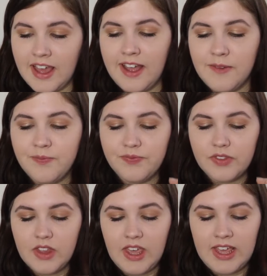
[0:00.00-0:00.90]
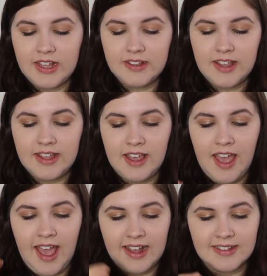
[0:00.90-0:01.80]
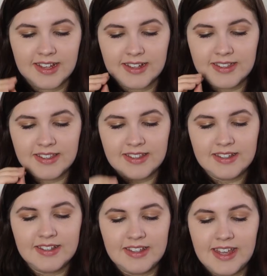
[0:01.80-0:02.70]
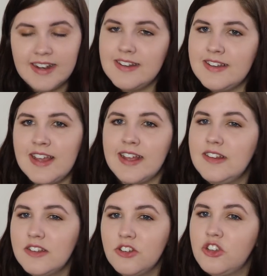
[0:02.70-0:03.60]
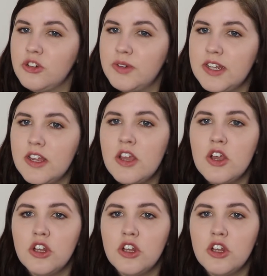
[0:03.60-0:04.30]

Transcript: that it has like a skin tint to it,